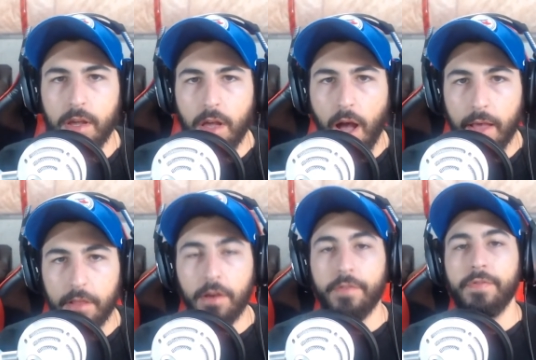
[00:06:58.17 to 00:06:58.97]
I
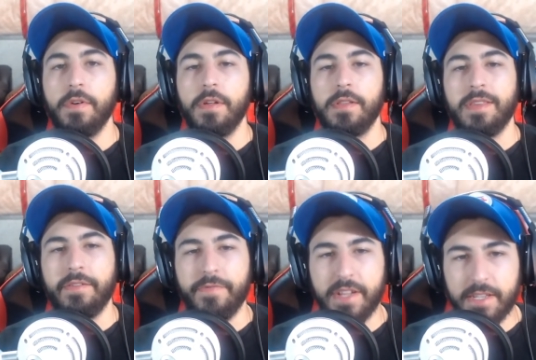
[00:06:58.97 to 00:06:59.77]
love the
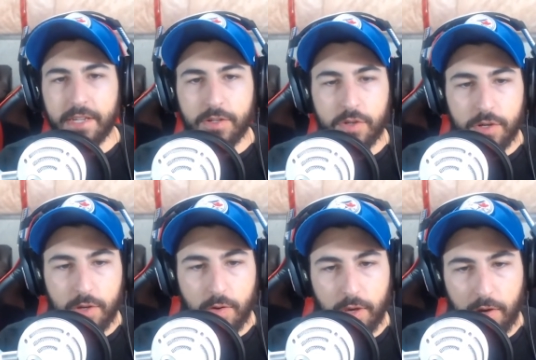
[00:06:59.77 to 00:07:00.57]
vintage
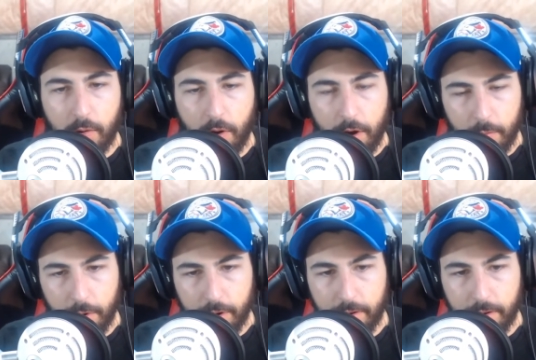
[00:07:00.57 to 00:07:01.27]
Yu-Gi-Oh artwork.